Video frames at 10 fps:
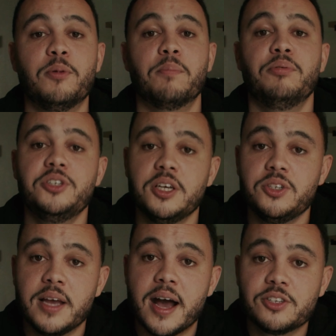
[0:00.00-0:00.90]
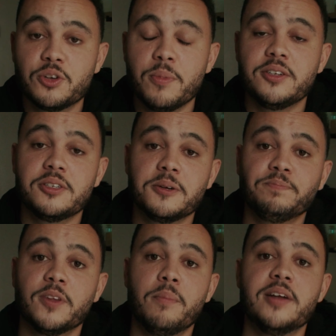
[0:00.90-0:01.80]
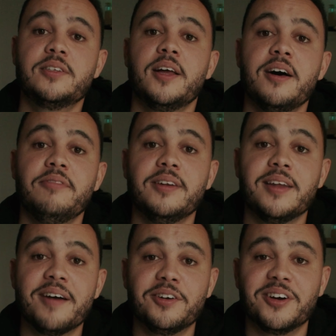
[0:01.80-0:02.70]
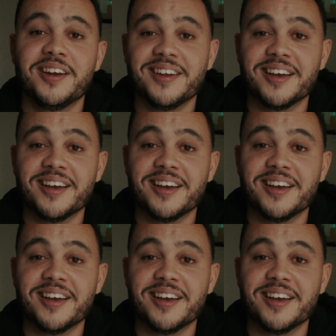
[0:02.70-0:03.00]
But I appreciate you guys so much. Much love and have a great